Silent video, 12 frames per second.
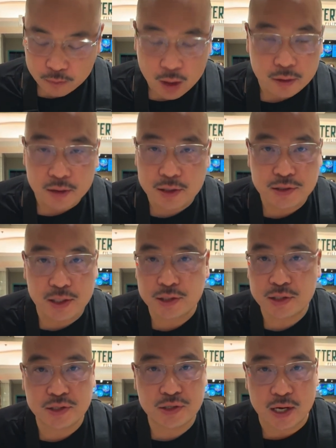this dish
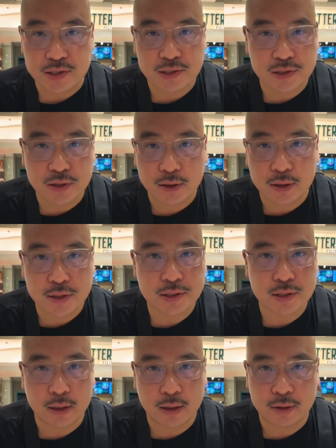is just as good as
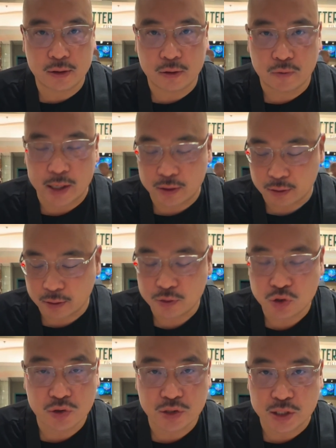the regular
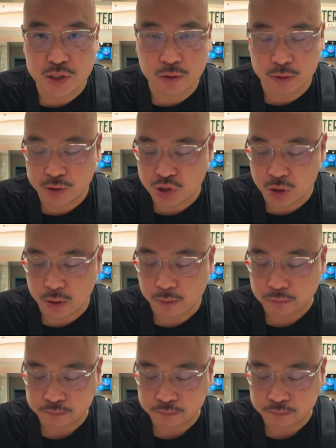traditional lechon.